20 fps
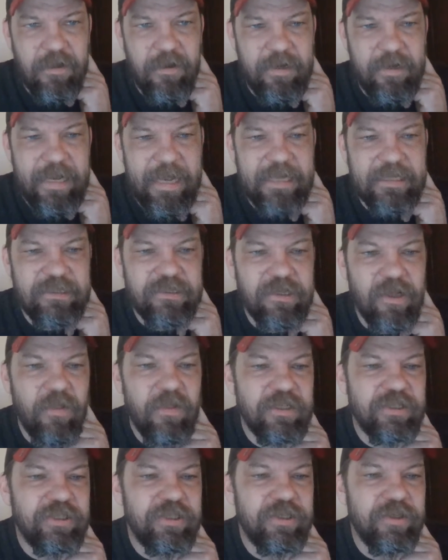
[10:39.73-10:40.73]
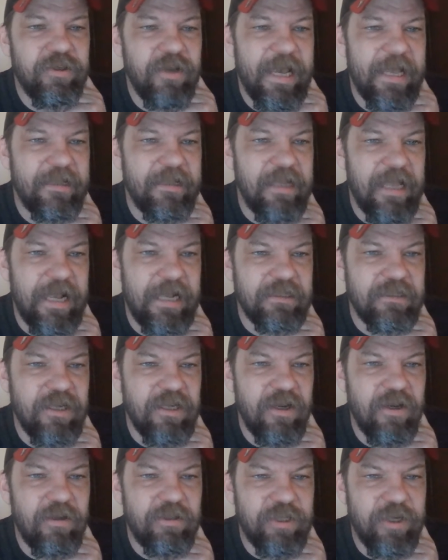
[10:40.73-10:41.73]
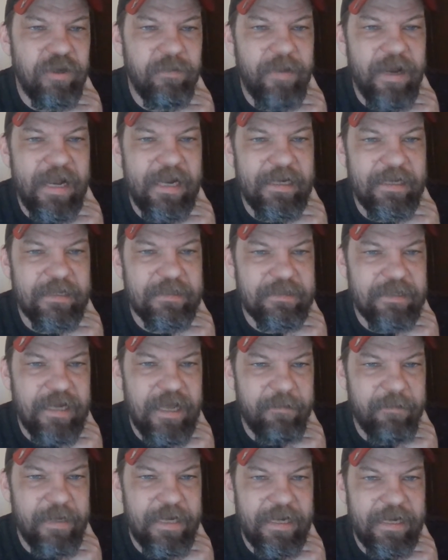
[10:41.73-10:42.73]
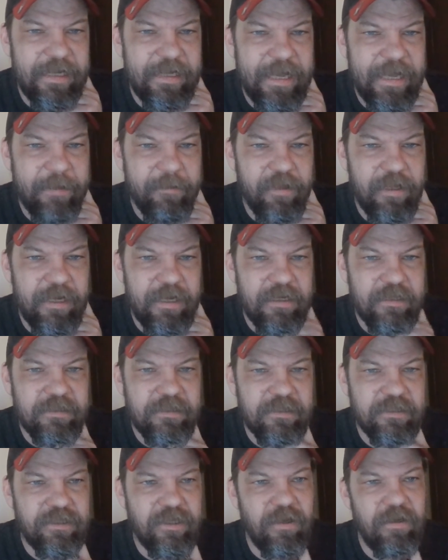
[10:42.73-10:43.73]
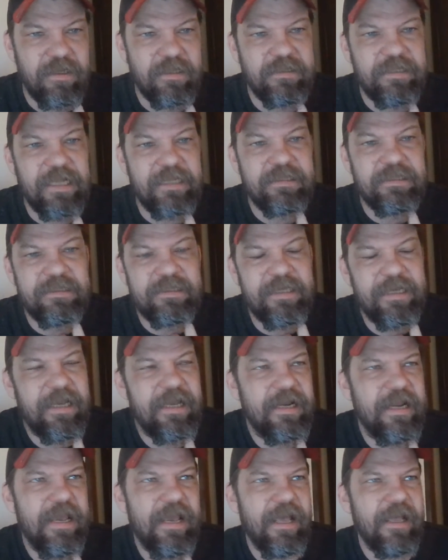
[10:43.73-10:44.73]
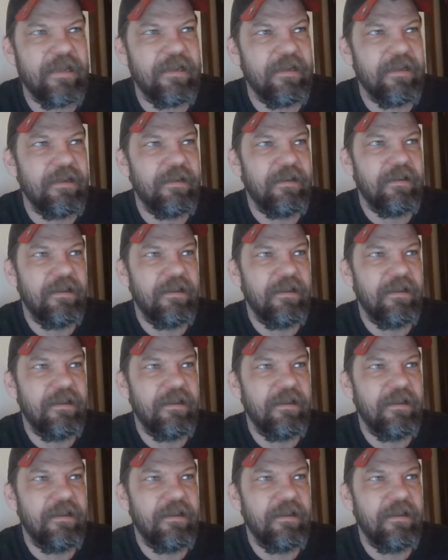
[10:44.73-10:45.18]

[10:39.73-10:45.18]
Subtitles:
Okay, so there's two headlines. No, Joe Biden isn't nominating Kamala Harris to SCOTUS. That's CNN.